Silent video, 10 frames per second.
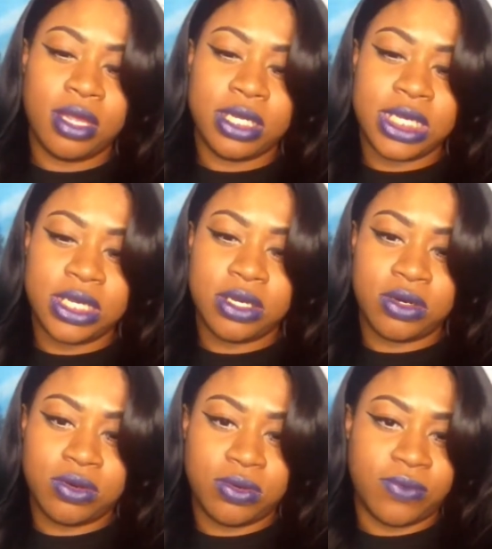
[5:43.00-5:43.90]

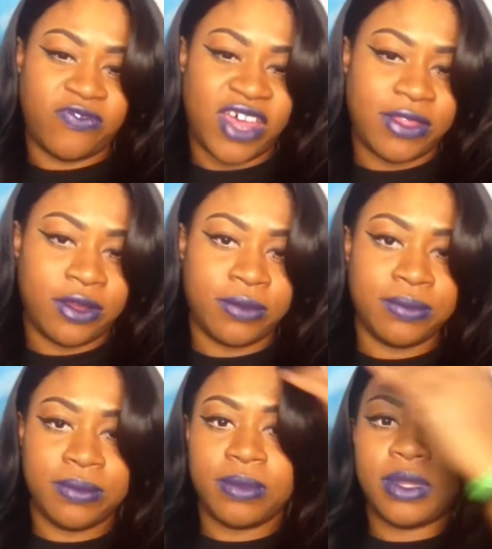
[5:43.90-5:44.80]
deal, feather,
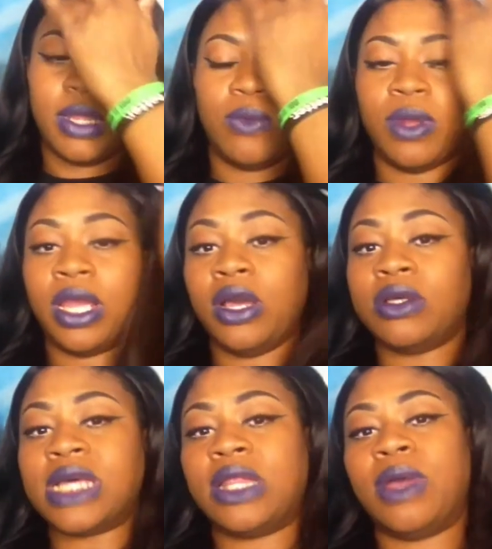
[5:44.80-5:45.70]
where it
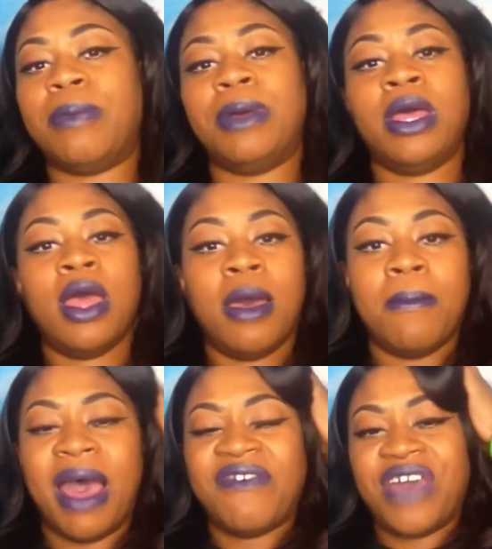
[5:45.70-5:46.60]
goes out the way. But
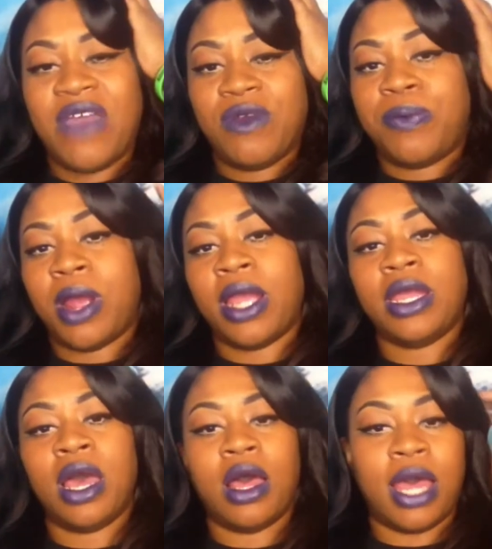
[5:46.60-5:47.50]
my favorite part,
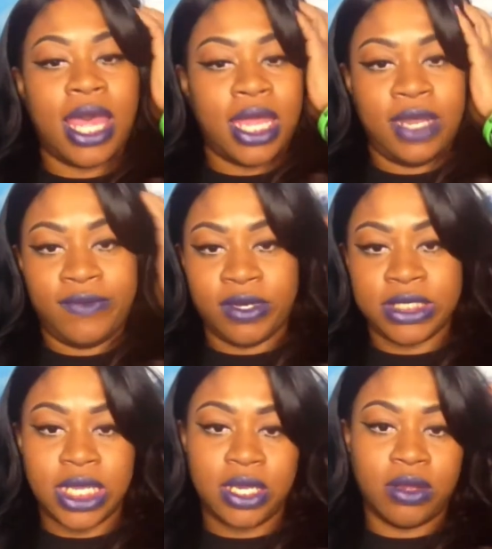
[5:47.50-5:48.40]
y'all, I ain't even gonna
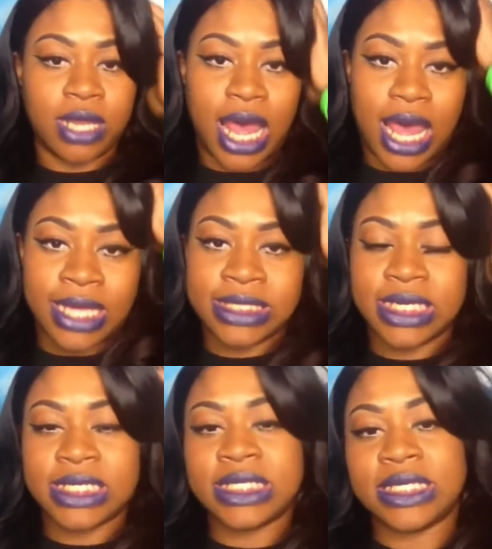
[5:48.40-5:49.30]
tell you no lies,
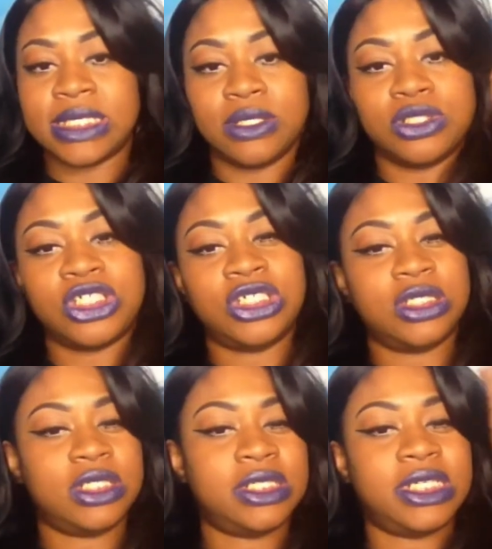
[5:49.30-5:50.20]
is this little
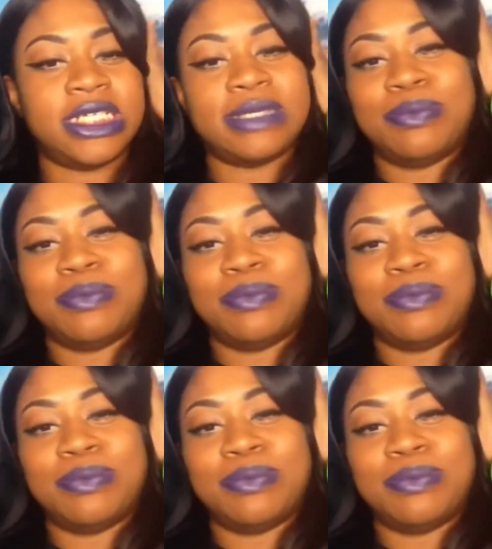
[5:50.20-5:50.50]
zhuzh and this